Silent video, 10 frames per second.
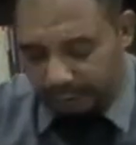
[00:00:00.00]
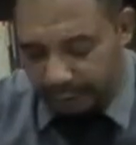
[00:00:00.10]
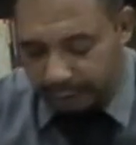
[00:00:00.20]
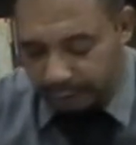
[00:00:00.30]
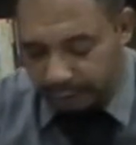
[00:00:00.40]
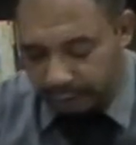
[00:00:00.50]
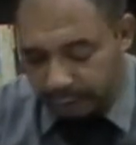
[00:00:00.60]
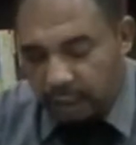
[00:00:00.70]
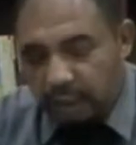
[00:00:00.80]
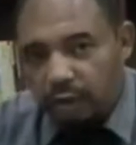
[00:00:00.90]
right?
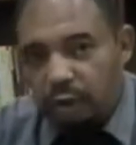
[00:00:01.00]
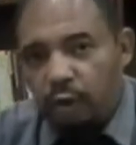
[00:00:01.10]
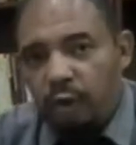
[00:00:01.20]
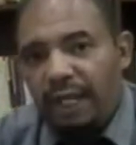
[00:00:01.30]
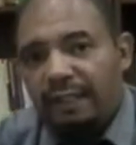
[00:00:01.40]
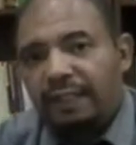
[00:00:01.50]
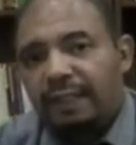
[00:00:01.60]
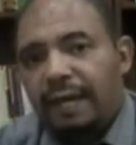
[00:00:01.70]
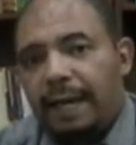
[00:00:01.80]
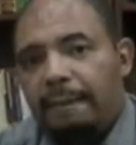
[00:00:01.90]
So it's,
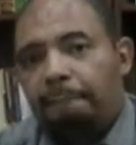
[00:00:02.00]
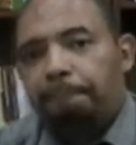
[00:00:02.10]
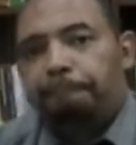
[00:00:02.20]
and